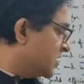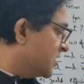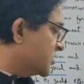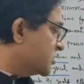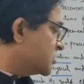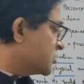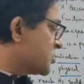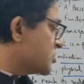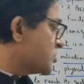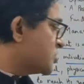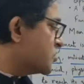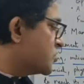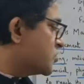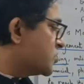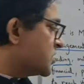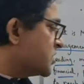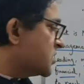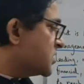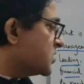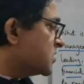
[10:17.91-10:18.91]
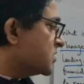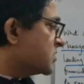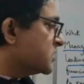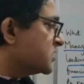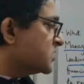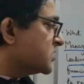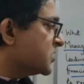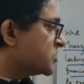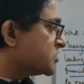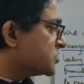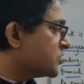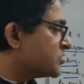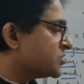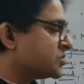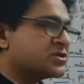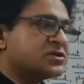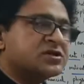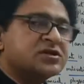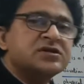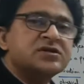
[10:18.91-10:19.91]
So the
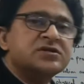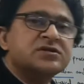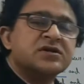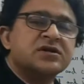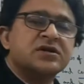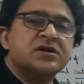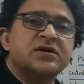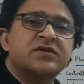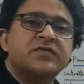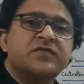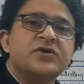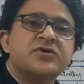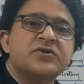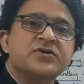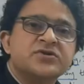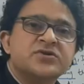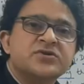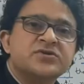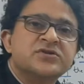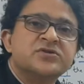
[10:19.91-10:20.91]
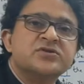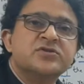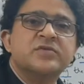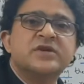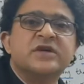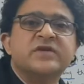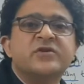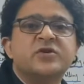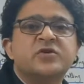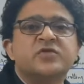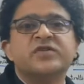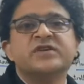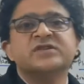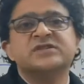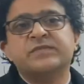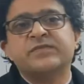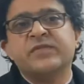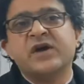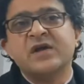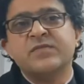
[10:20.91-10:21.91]
resources, what resources to be given to which
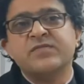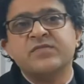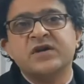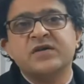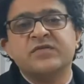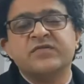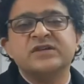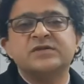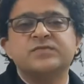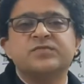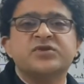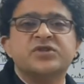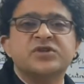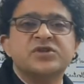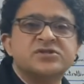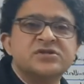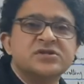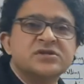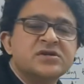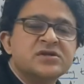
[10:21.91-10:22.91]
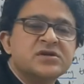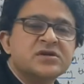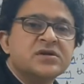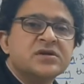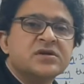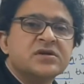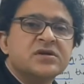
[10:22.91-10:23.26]
department, which position,